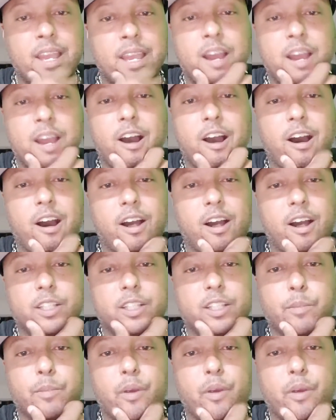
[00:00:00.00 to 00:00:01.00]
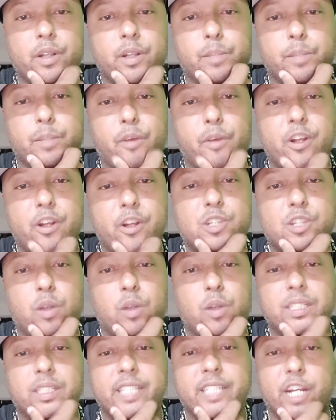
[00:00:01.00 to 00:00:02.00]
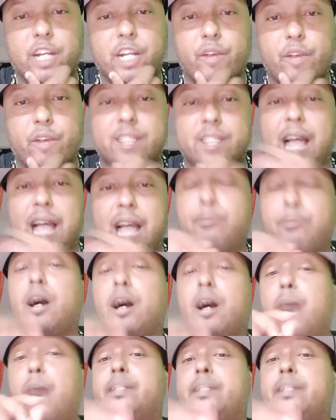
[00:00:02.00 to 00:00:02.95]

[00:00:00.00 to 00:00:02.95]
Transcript: the murder is going to decrease. I'm gonna